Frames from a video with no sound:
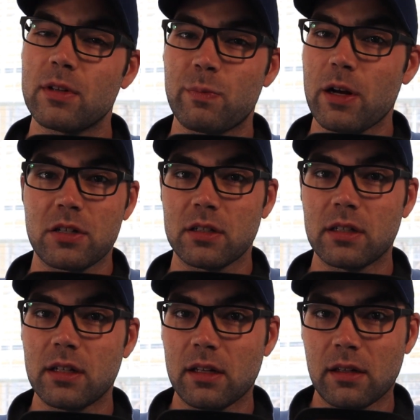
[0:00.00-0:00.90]
and
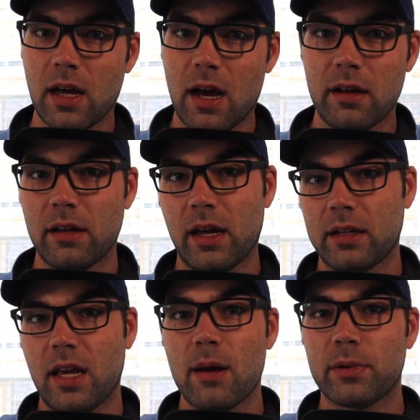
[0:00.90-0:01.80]
especially not
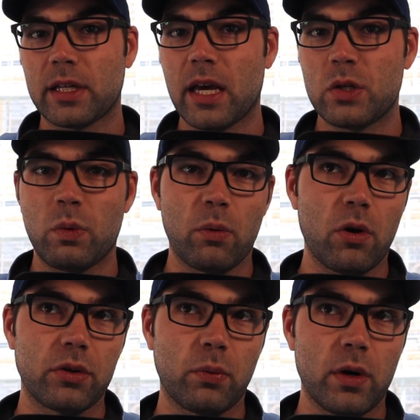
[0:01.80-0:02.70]
at gambling age. We were
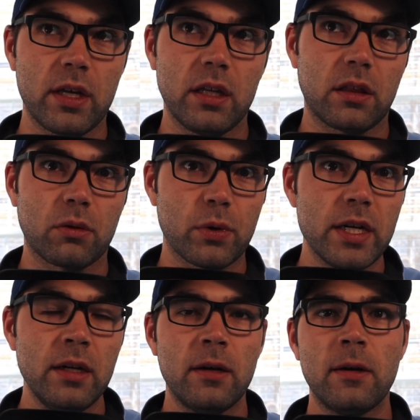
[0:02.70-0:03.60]
all 23.